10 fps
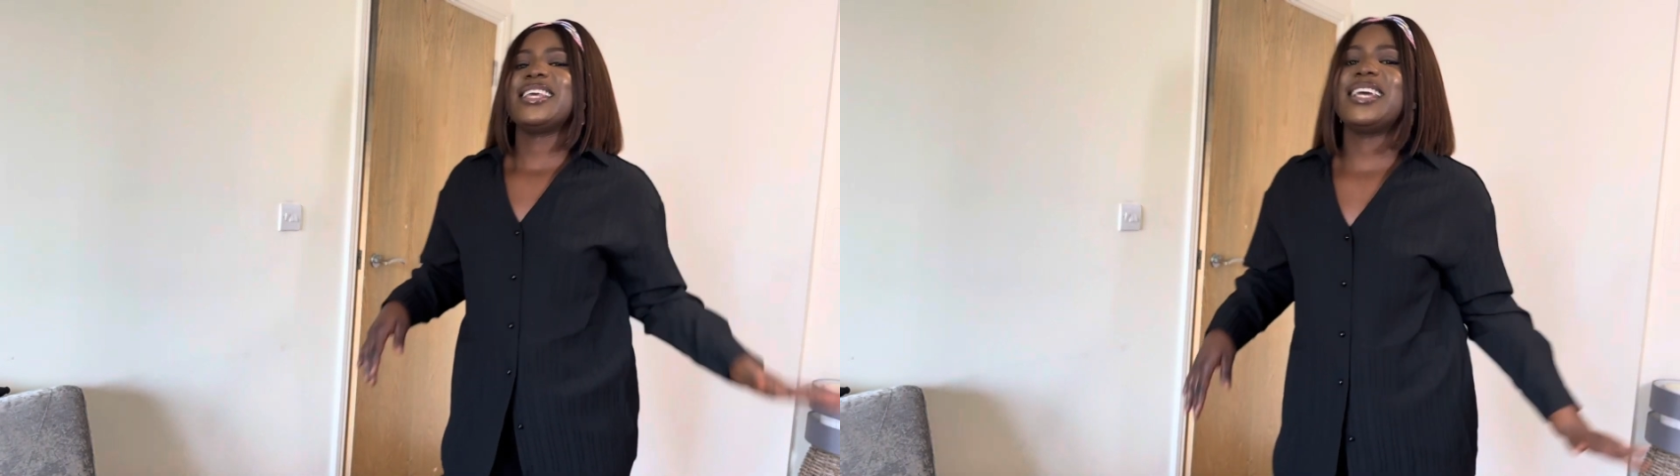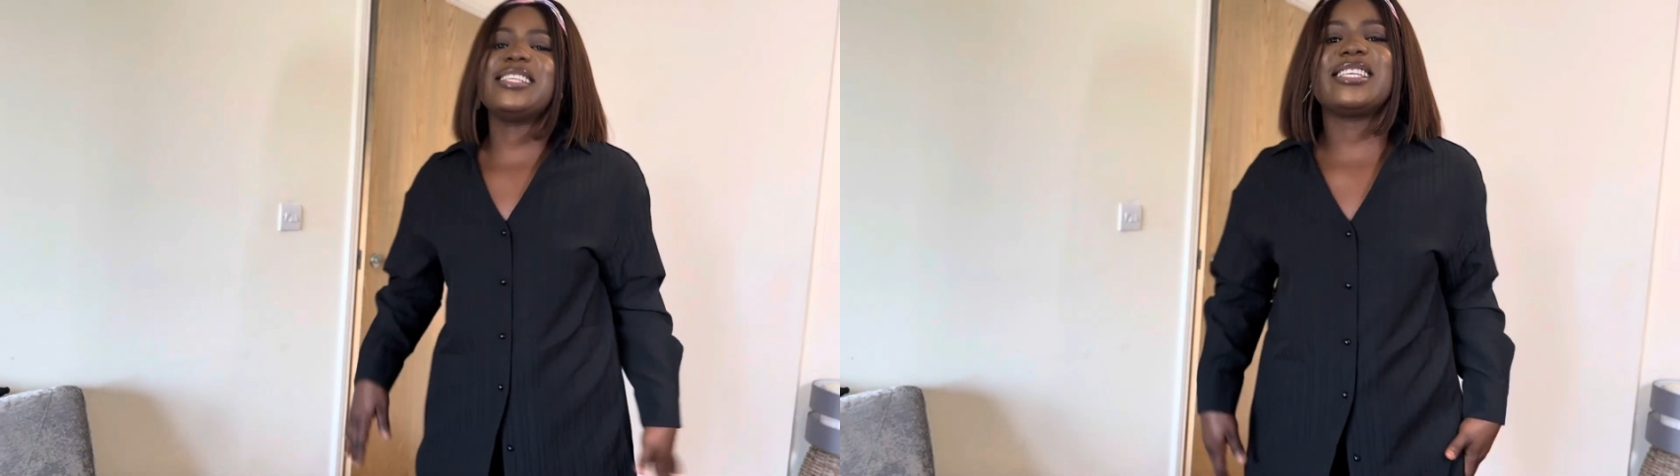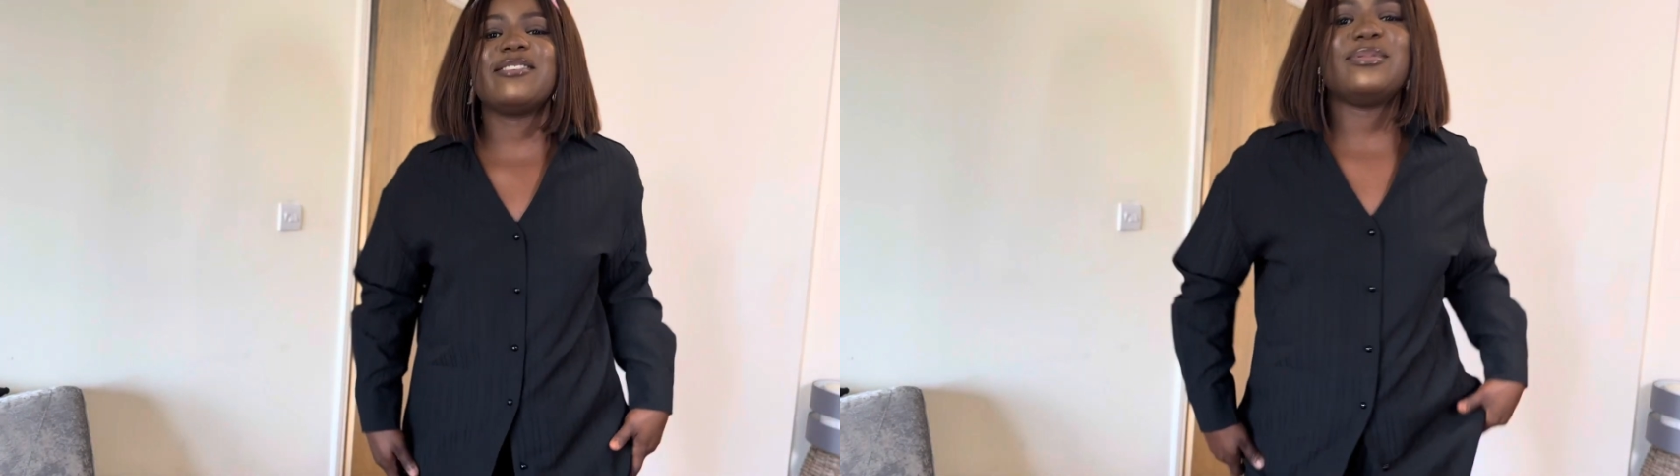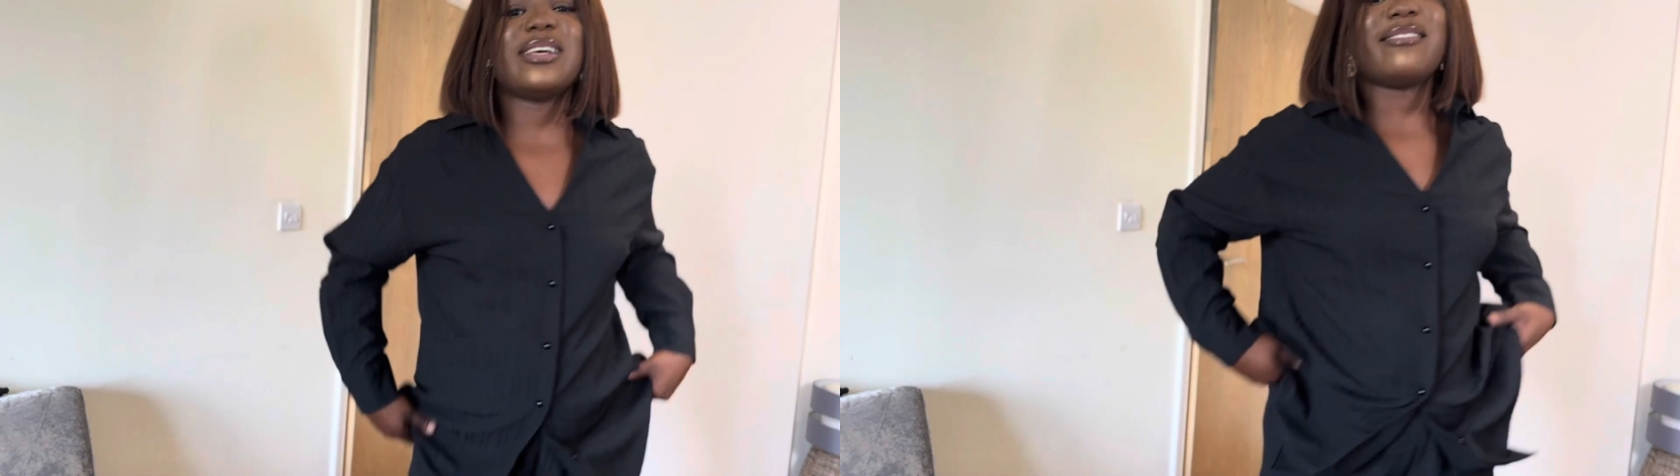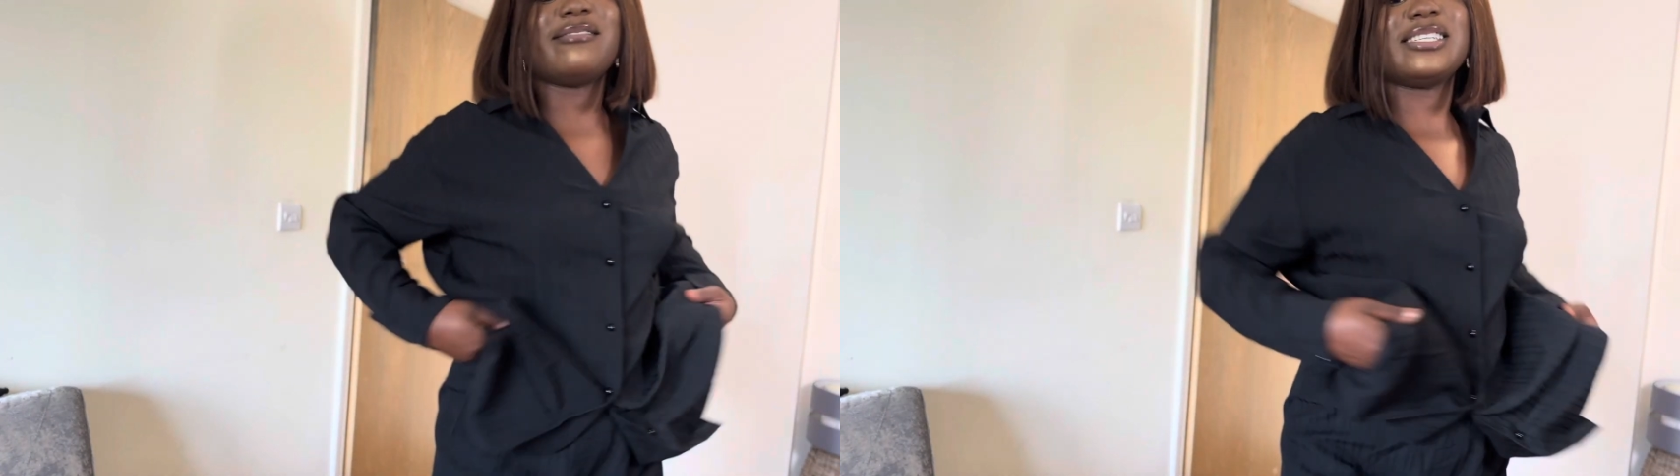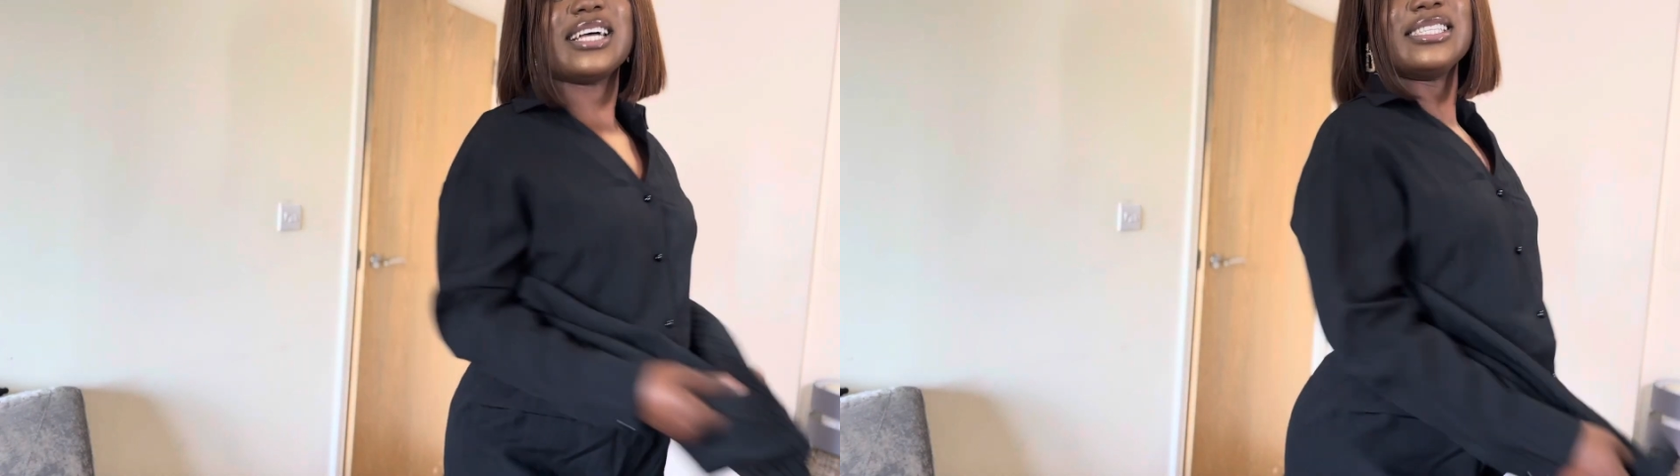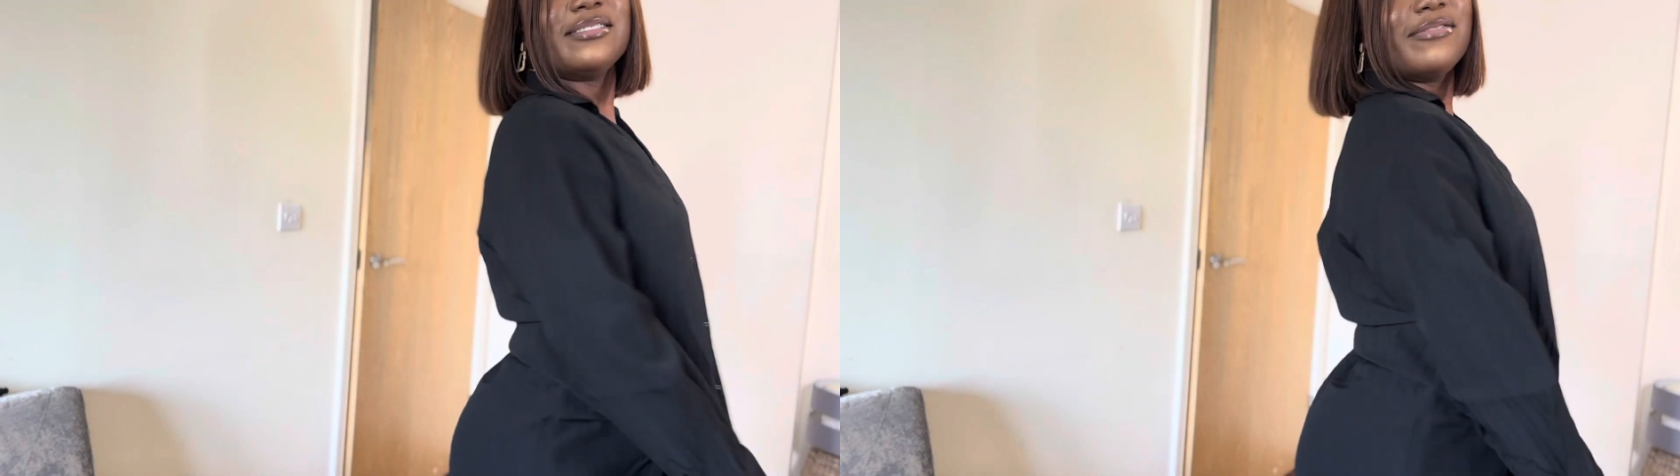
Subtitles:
Yeah, this gives me that rich auntie